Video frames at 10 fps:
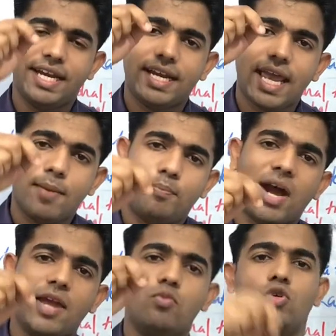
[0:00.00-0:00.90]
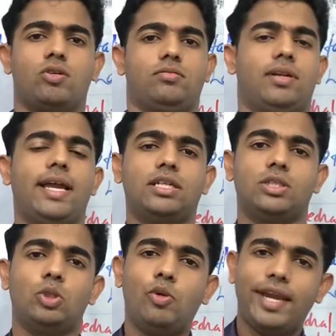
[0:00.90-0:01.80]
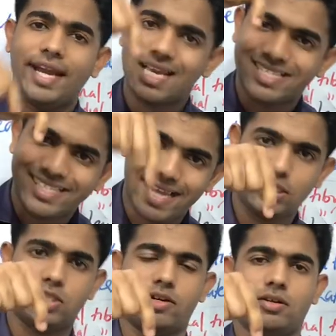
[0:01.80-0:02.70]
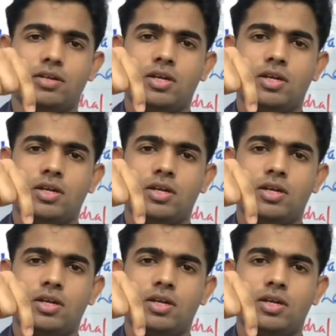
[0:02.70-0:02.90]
a pivot, right? You need a center.